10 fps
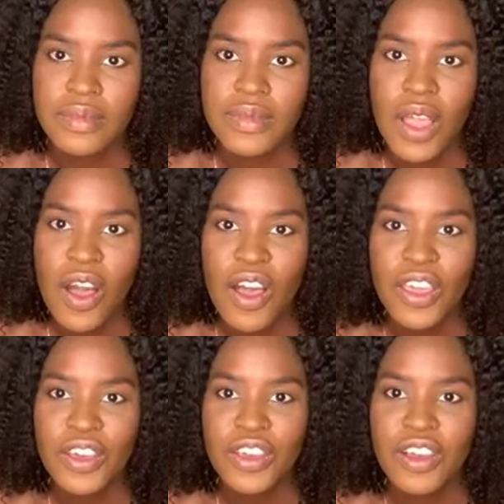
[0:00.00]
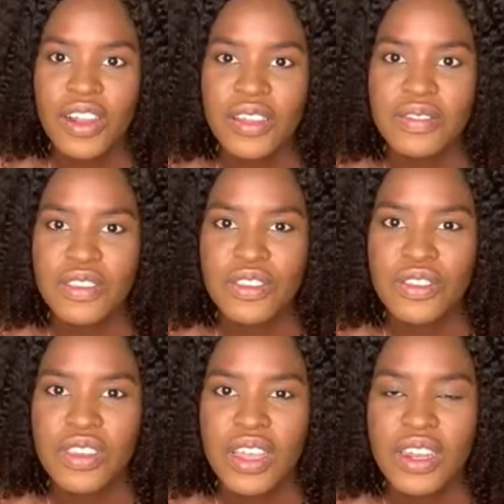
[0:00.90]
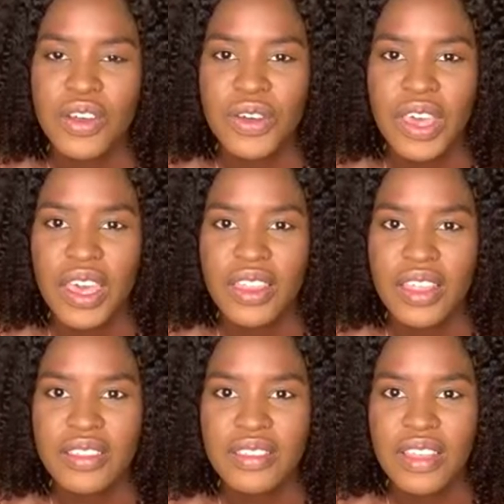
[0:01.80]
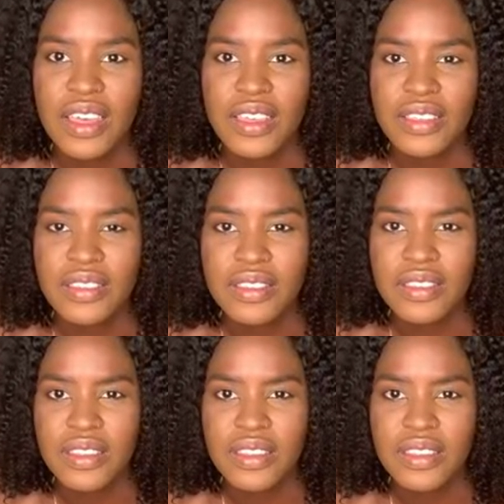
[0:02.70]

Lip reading: Oh, your girl lives in Sinyani. Okay, that's nice.